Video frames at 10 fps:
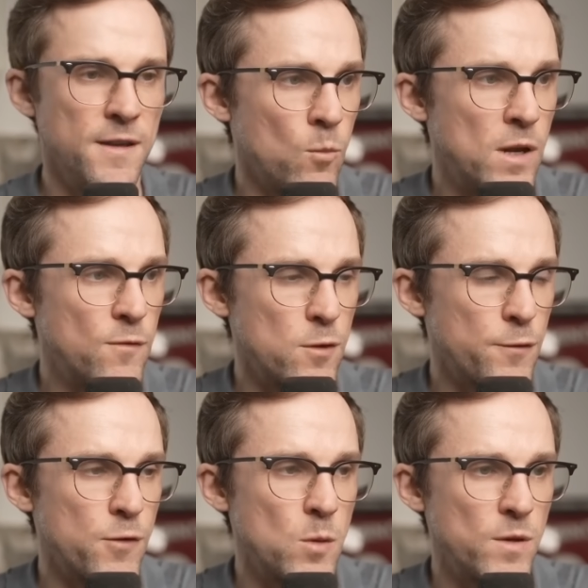whatever your
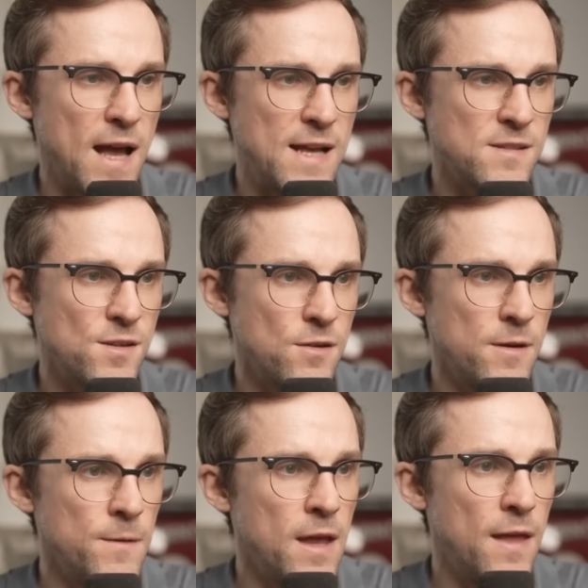frequent asks are,
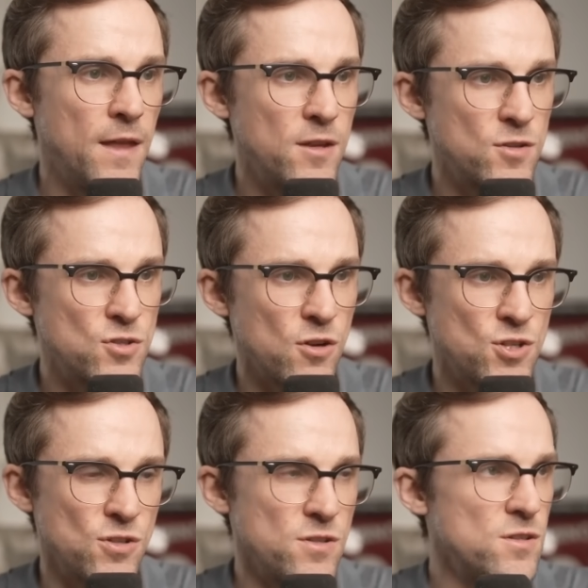and then the
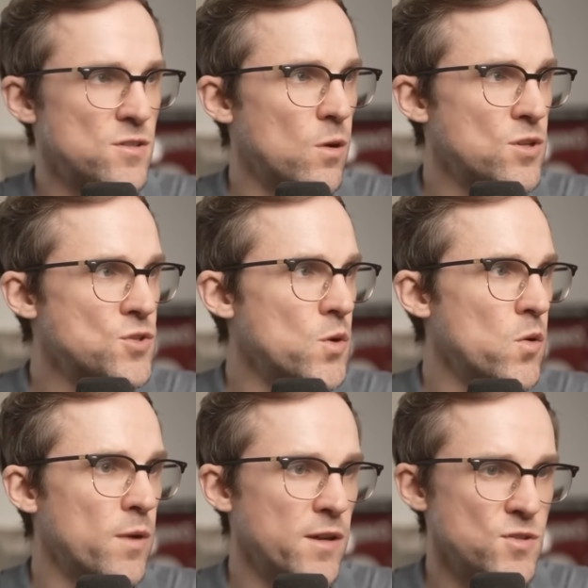instructions. And so I'll show you
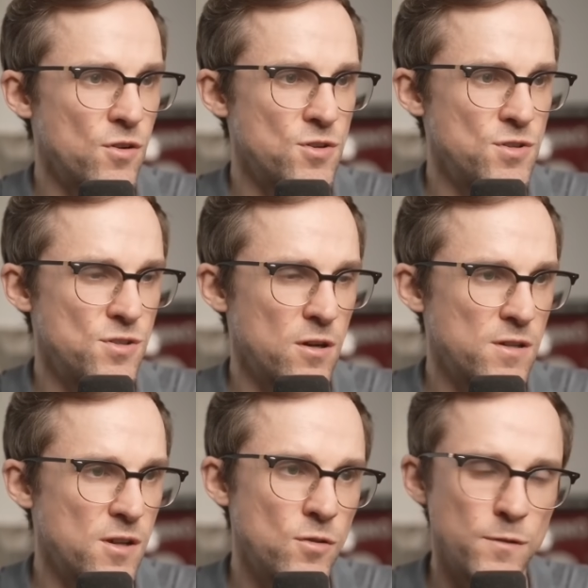what my instructions are
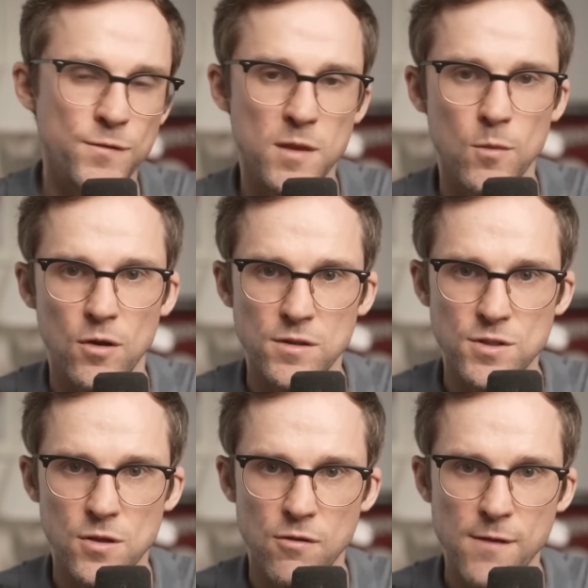because I couldn't fit them all into
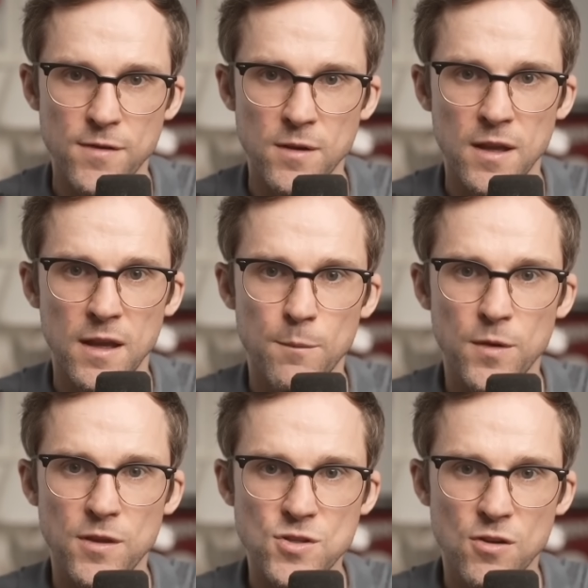the graphic. But
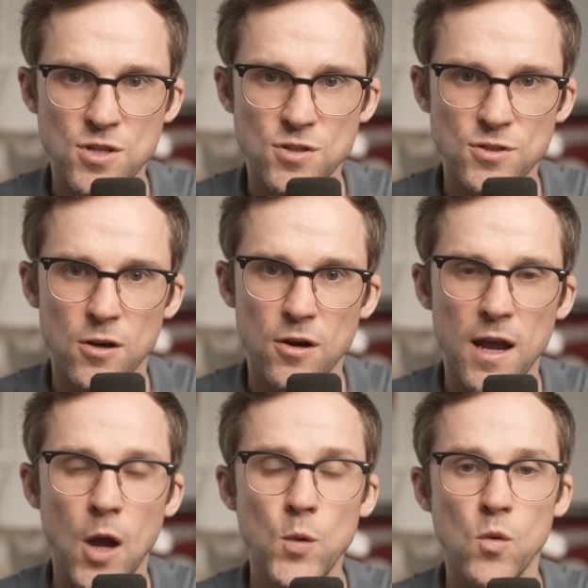the instructions are
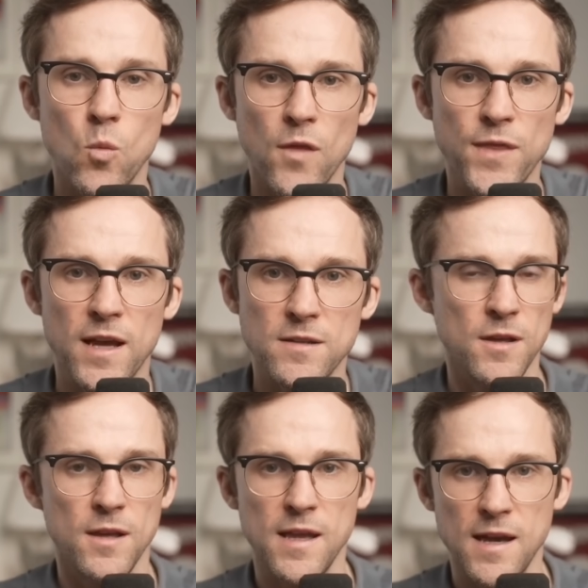how you want that
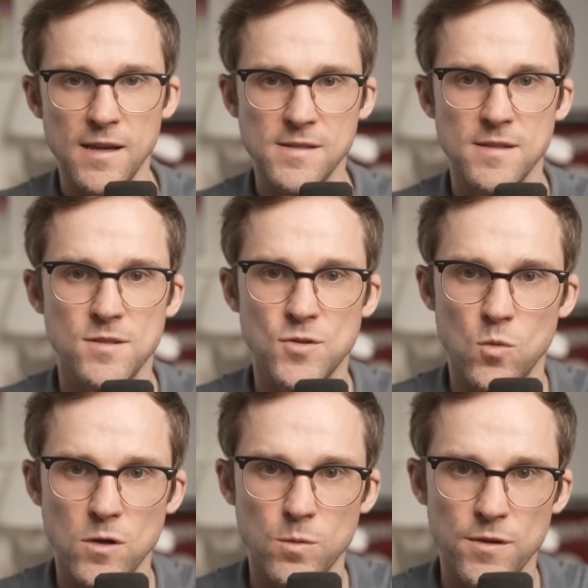AI assistant to
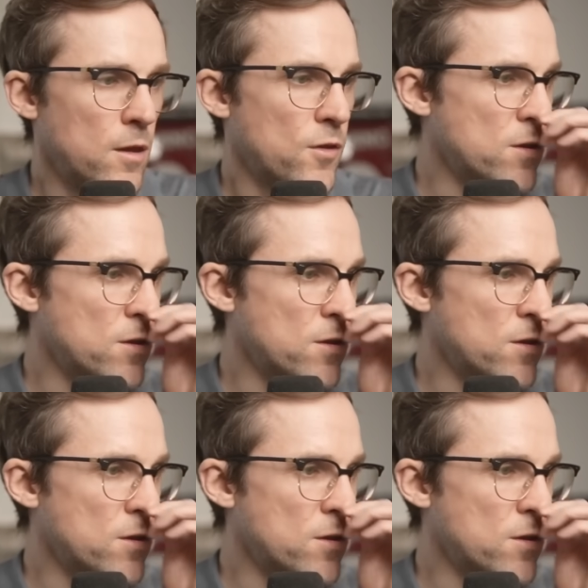work with you. So the